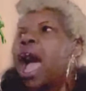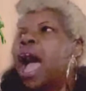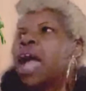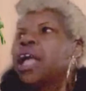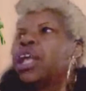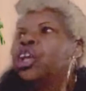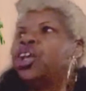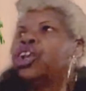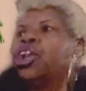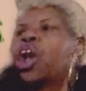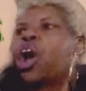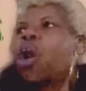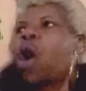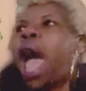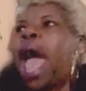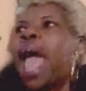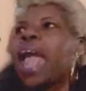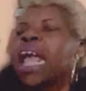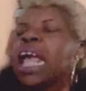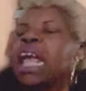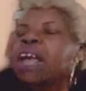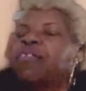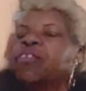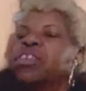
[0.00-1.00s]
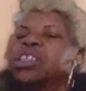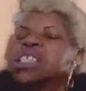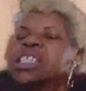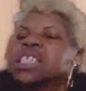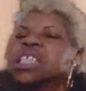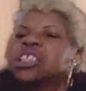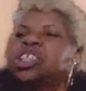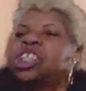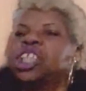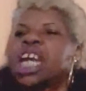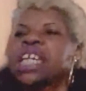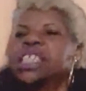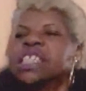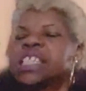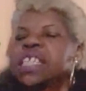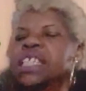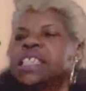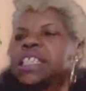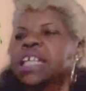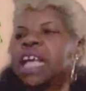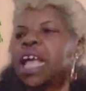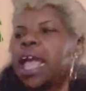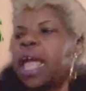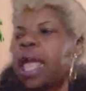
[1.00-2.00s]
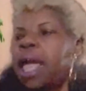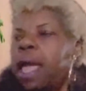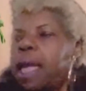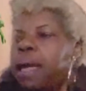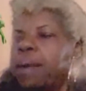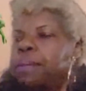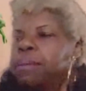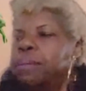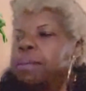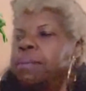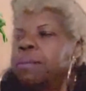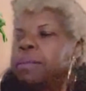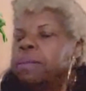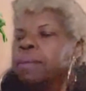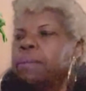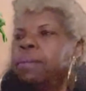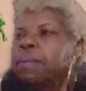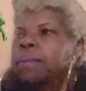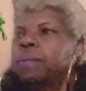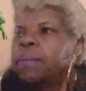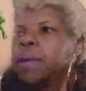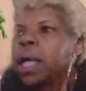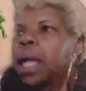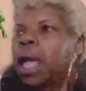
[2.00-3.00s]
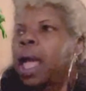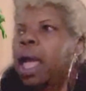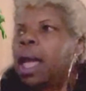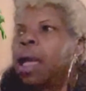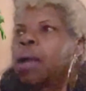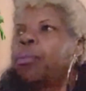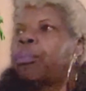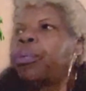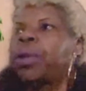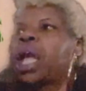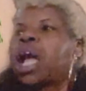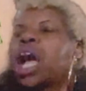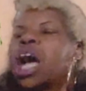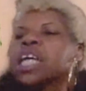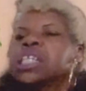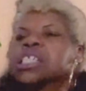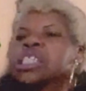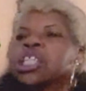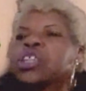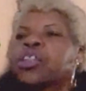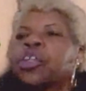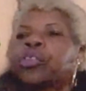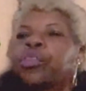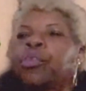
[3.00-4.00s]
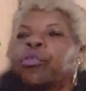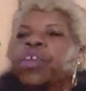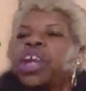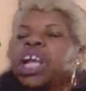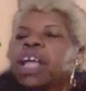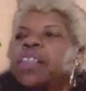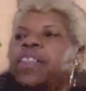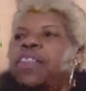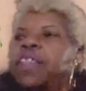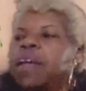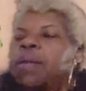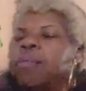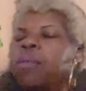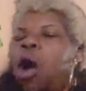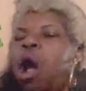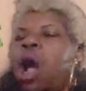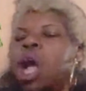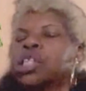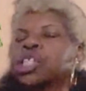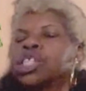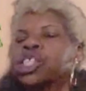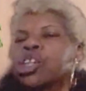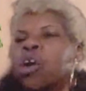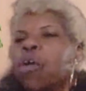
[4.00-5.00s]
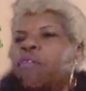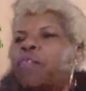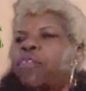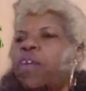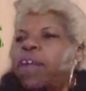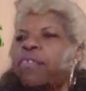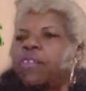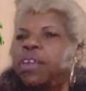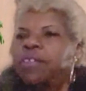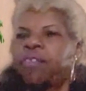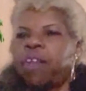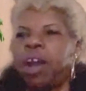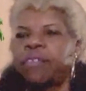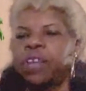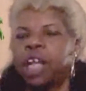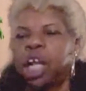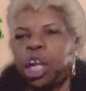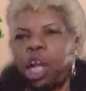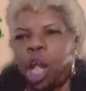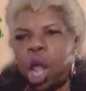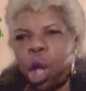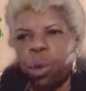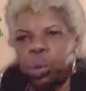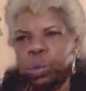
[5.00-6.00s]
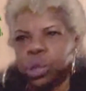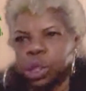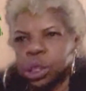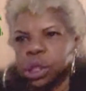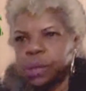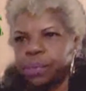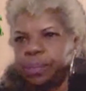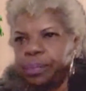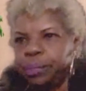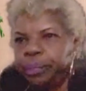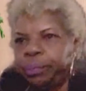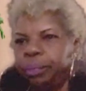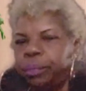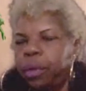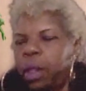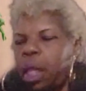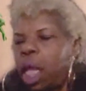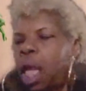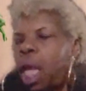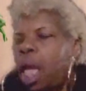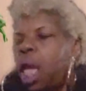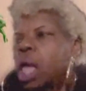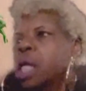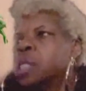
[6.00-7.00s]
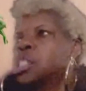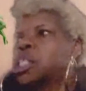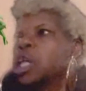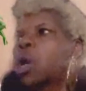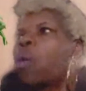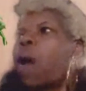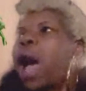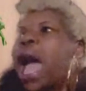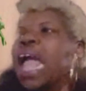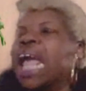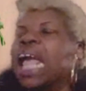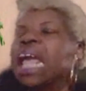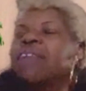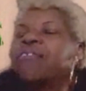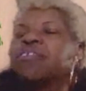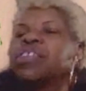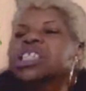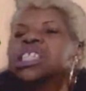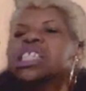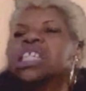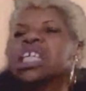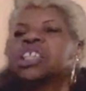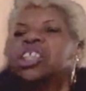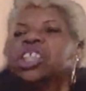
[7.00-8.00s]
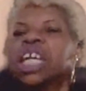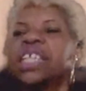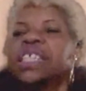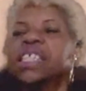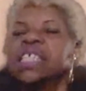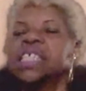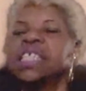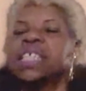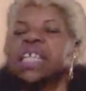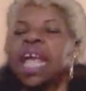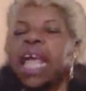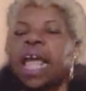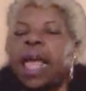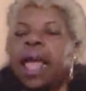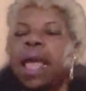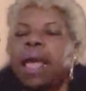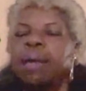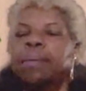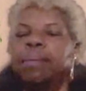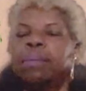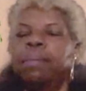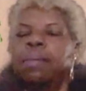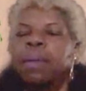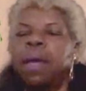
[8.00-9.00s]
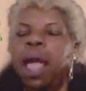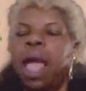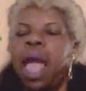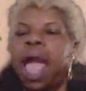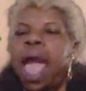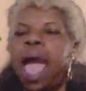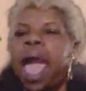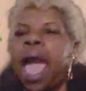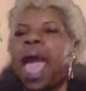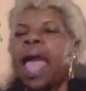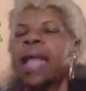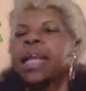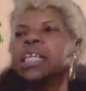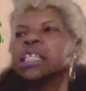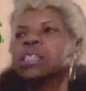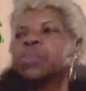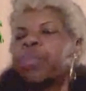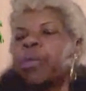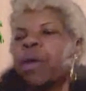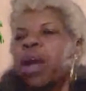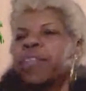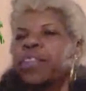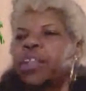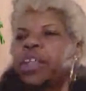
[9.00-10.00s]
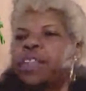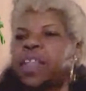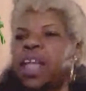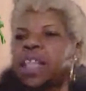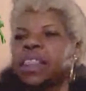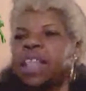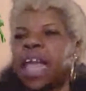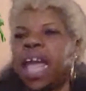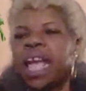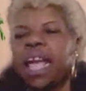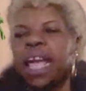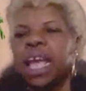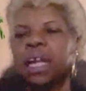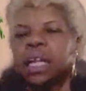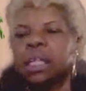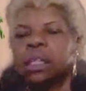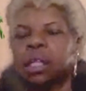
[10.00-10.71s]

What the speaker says: you know, I even suggested to him, because the three of them are so very, very close. So I even suggested to him and his brother that they get a